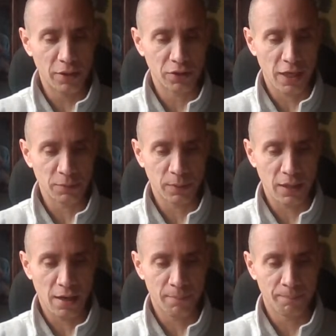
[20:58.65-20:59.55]
Minister has
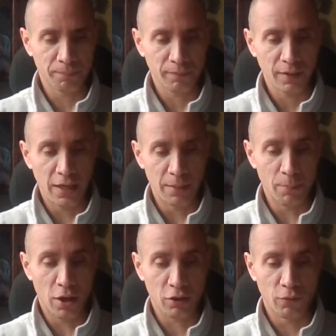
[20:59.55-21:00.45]
become,
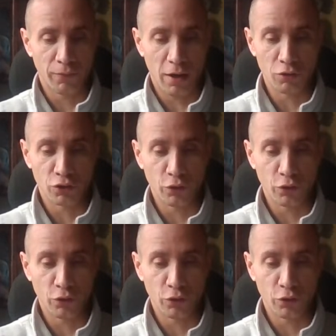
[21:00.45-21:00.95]
in Michael Fo's